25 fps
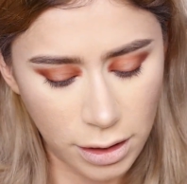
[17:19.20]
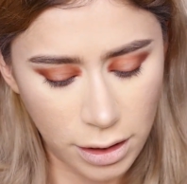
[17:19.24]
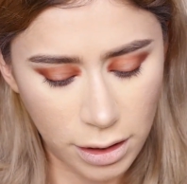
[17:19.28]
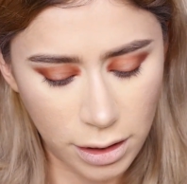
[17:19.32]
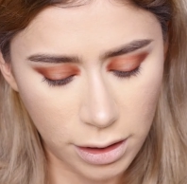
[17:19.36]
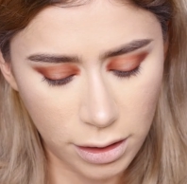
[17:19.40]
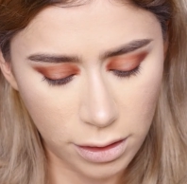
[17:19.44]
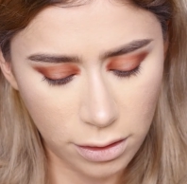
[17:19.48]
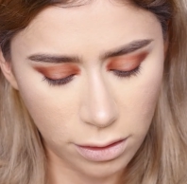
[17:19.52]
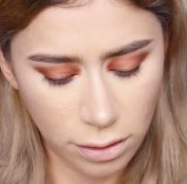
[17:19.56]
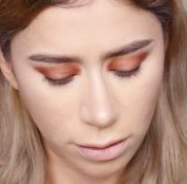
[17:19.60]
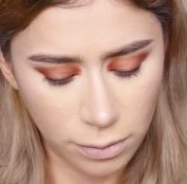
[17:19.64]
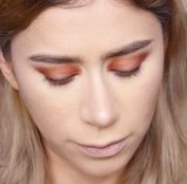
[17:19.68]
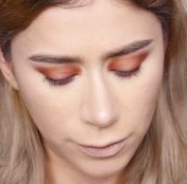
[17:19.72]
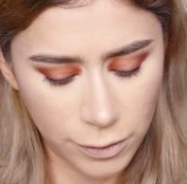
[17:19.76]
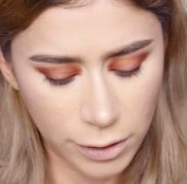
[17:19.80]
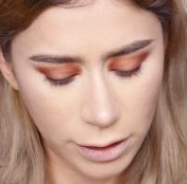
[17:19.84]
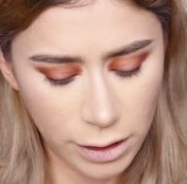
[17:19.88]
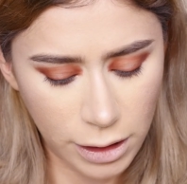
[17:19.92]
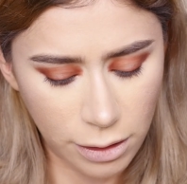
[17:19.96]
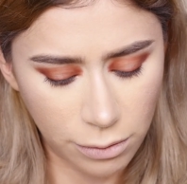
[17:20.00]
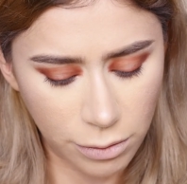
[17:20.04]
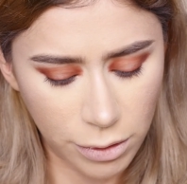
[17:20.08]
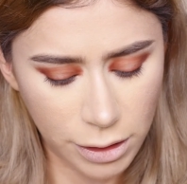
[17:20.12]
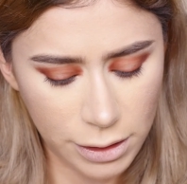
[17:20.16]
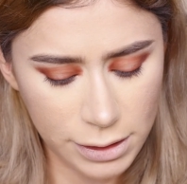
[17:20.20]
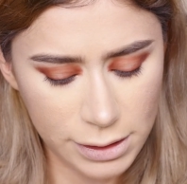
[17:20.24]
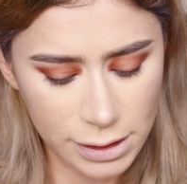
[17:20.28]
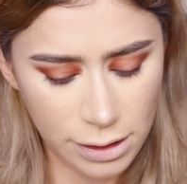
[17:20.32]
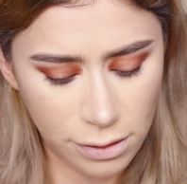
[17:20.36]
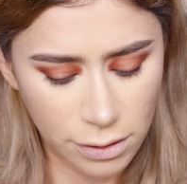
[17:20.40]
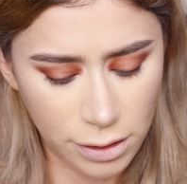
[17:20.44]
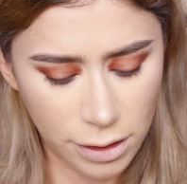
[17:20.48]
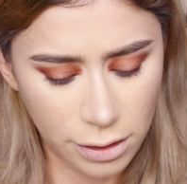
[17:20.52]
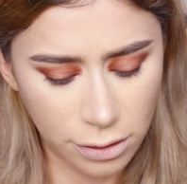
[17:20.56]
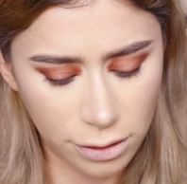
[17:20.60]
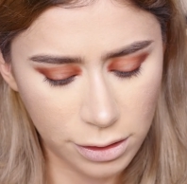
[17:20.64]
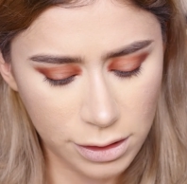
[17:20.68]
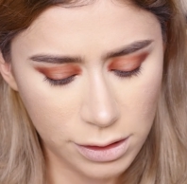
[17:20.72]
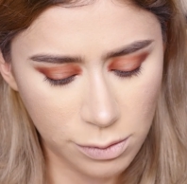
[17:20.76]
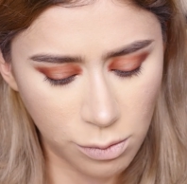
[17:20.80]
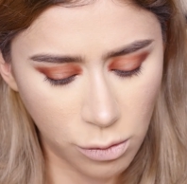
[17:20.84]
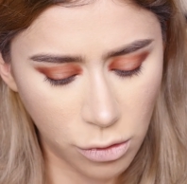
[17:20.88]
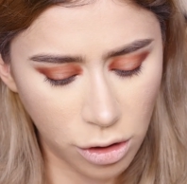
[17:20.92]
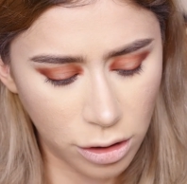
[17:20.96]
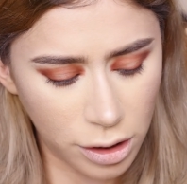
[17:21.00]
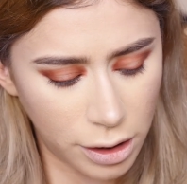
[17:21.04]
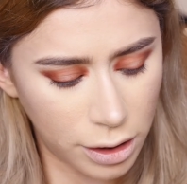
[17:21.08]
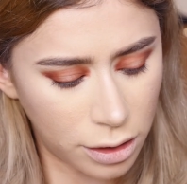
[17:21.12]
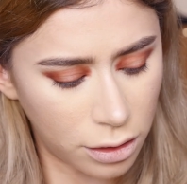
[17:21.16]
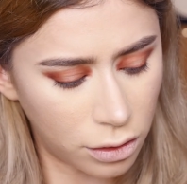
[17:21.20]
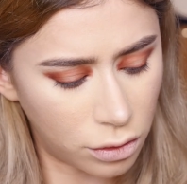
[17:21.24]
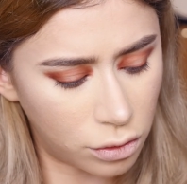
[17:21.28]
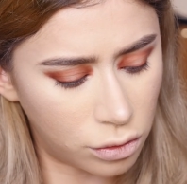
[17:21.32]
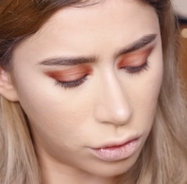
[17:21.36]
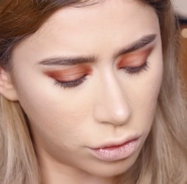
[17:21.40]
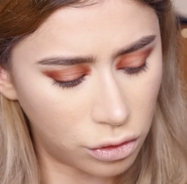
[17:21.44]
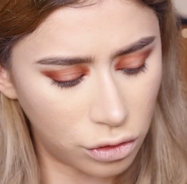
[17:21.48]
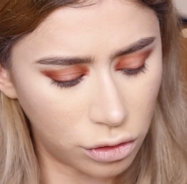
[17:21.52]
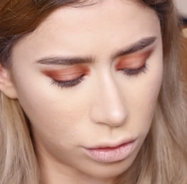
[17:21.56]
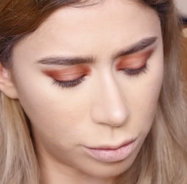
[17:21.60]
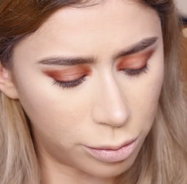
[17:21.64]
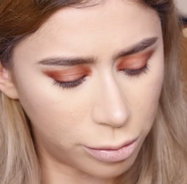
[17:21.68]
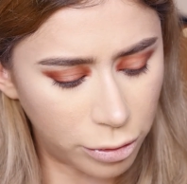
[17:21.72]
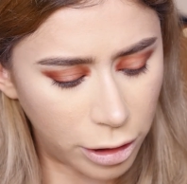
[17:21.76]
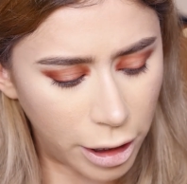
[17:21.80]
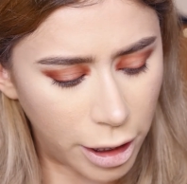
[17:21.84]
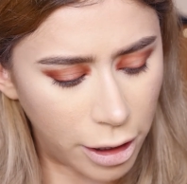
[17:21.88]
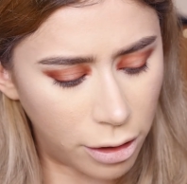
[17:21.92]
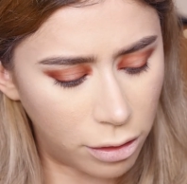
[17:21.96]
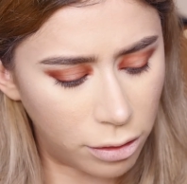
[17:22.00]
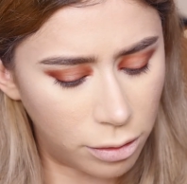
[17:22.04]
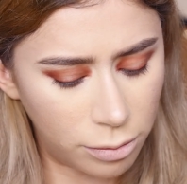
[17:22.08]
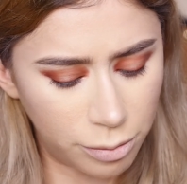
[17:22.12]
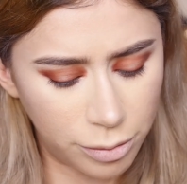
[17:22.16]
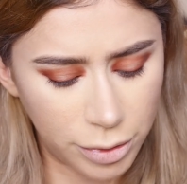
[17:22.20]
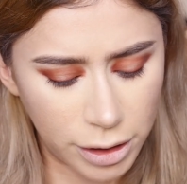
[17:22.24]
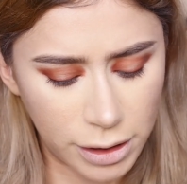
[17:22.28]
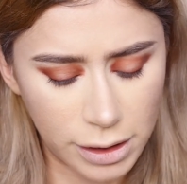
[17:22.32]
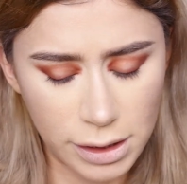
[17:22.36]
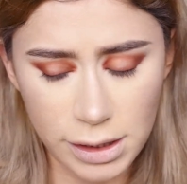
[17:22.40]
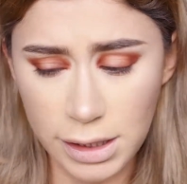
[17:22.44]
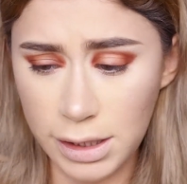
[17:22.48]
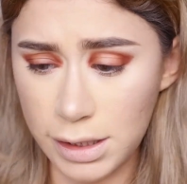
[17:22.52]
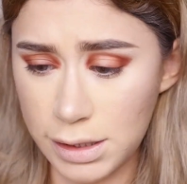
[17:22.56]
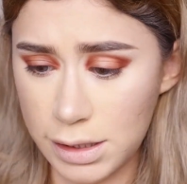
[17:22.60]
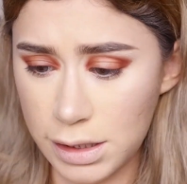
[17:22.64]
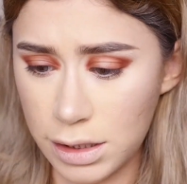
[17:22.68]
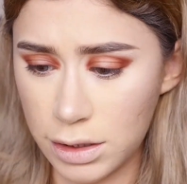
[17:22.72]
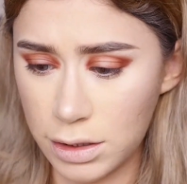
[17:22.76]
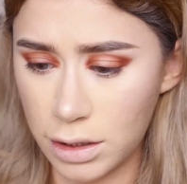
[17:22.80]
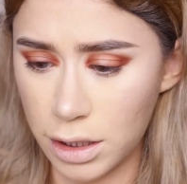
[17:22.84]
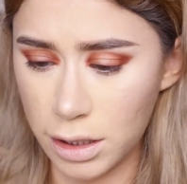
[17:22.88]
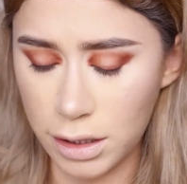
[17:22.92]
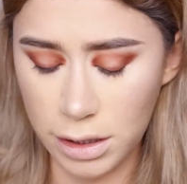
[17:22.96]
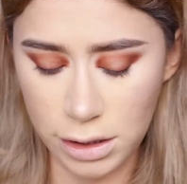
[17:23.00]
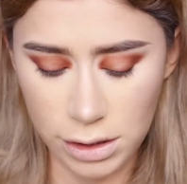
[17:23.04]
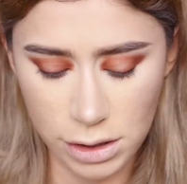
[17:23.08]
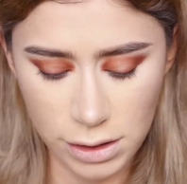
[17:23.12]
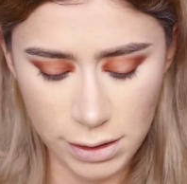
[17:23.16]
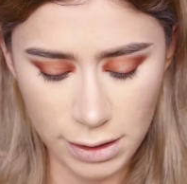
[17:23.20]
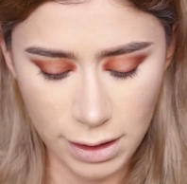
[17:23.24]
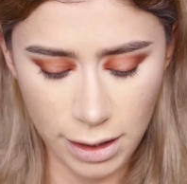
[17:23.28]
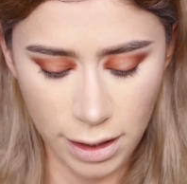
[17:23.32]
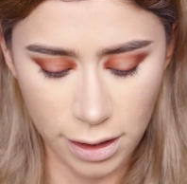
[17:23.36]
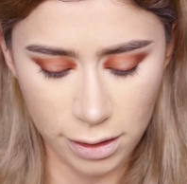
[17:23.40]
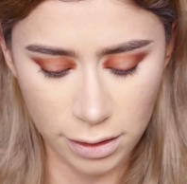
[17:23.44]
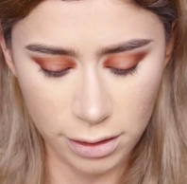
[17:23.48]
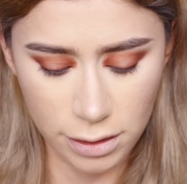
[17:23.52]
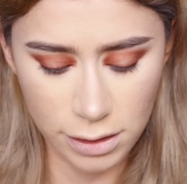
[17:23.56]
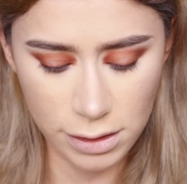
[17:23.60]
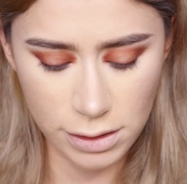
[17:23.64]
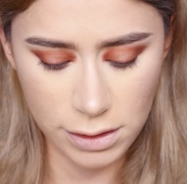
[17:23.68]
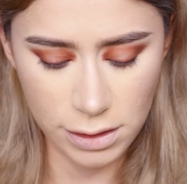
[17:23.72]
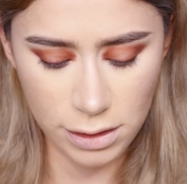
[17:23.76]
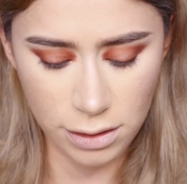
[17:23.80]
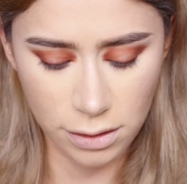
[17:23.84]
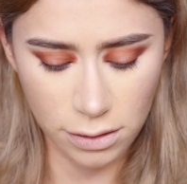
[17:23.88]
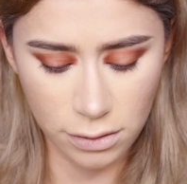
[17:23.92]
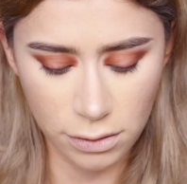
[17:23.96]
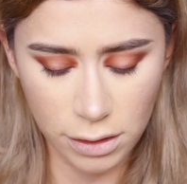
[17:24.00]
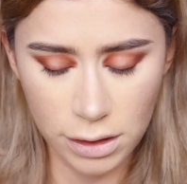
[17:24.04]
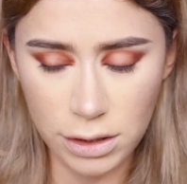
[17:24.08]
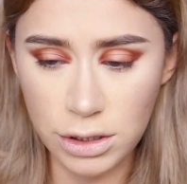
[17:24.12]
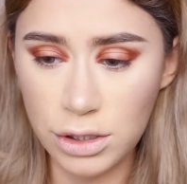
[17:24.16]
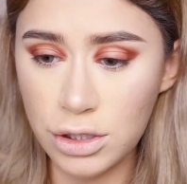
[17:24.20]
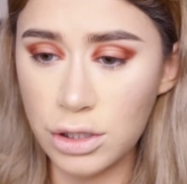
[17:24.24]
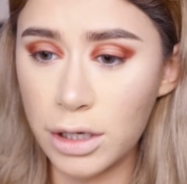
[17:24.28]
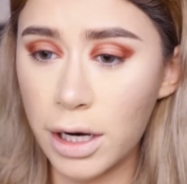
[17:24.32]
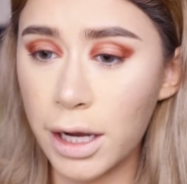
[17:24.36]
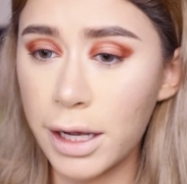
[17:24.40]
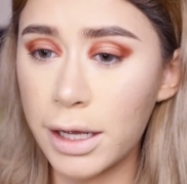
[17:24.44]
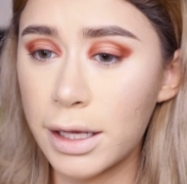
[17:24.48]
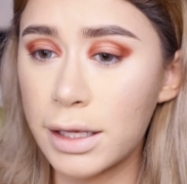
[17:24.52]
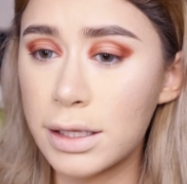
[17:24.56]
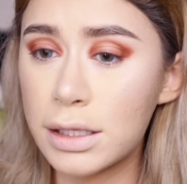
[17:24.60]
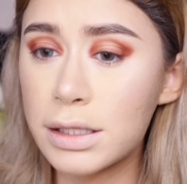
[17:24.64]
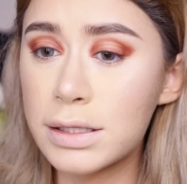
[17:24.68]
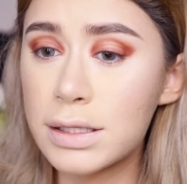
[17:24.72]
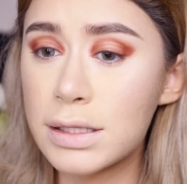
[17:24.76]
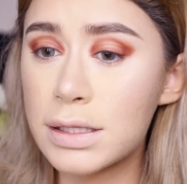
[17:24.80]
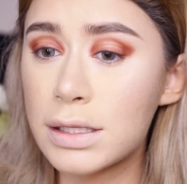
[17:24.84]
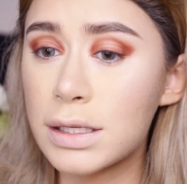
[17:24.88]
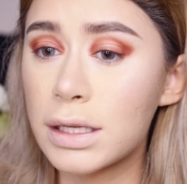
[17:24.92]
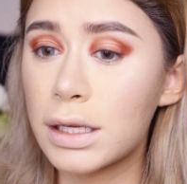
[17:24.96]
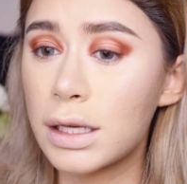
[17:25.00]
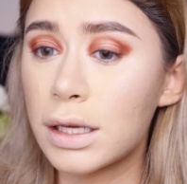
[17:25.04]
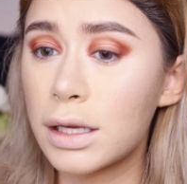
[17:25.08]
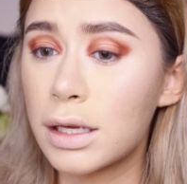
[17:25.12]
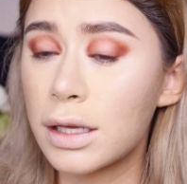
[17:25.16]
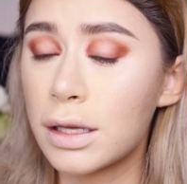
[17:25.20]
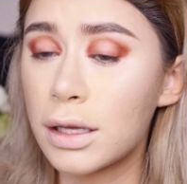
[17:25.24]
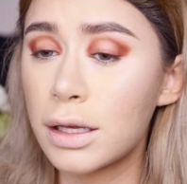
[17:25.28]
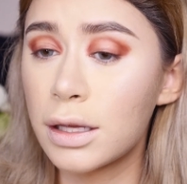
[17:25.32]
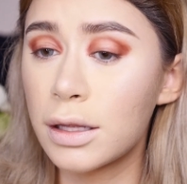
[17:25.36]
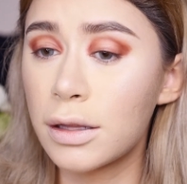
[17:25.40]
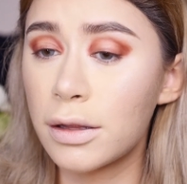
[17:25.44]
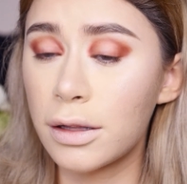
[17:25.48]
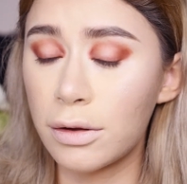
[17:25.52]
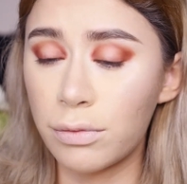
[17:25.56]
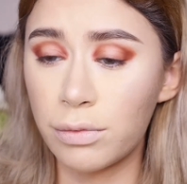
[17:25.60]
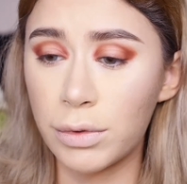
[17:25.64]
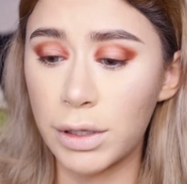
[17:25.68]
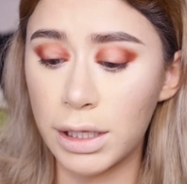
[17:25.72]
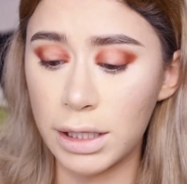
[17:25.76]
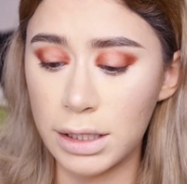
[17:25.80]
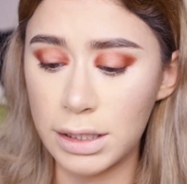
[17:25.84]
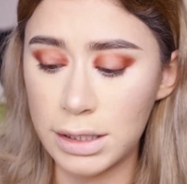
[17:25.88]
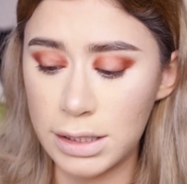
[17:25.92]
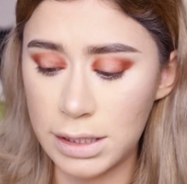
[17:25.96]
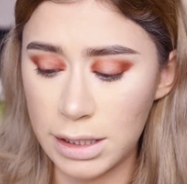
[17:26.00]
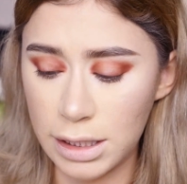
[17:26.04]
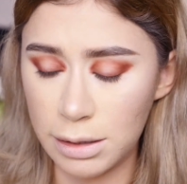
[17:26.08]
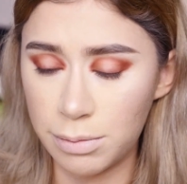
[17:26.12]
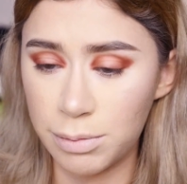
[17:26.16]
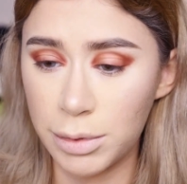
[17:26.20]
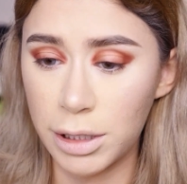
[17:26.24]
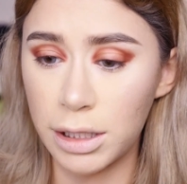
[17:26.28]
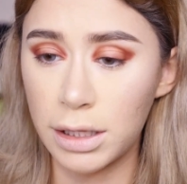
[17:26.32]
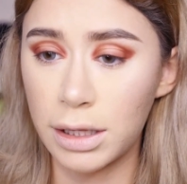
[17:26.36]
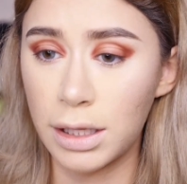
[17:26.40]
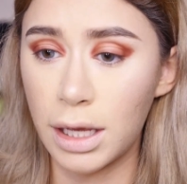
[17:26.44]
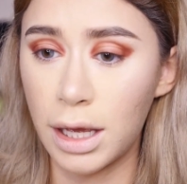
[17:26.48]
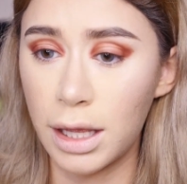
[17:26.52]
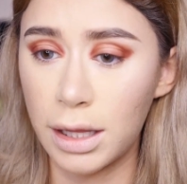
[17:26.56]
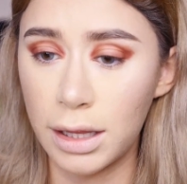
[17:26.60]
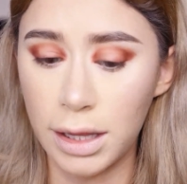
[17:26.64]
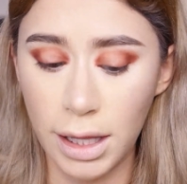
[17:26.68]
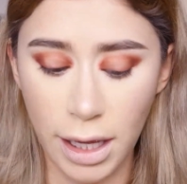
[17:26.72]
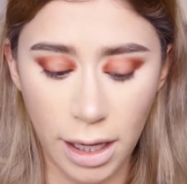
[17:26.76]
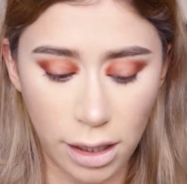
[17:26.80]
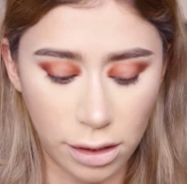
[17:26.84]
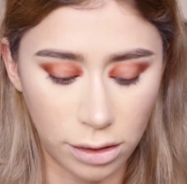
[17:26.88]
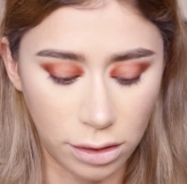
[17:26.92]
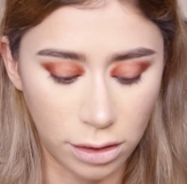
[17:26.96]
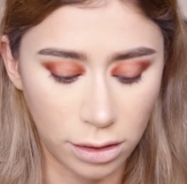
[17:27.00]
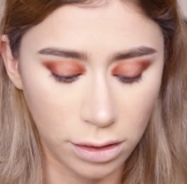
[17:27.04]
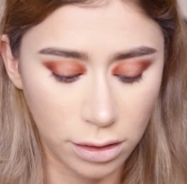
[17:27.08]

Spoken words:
And hopefully that works out. It looks more like a cool brown, but it is the darkest color. So let's try and see if we can deepen that